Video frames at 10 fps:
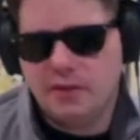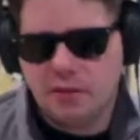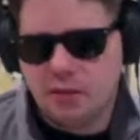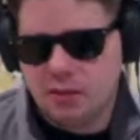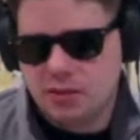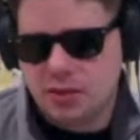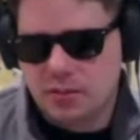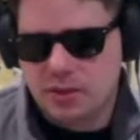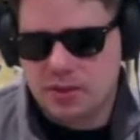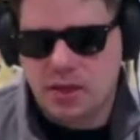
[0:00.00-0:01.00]
Of course, there's going to
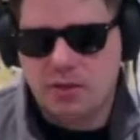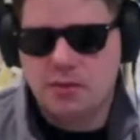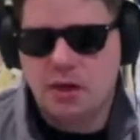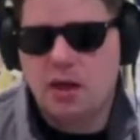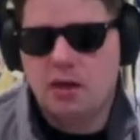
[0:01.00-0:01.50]
be a soundtrack.